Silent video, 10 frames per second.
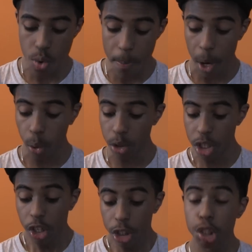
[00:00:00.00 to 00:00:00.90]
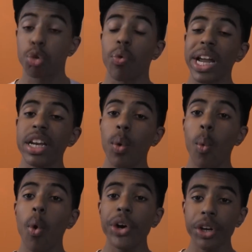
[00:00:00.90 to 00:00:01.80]
modes, Train a
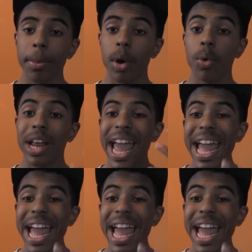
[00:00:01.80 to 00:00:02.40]
Warrior mode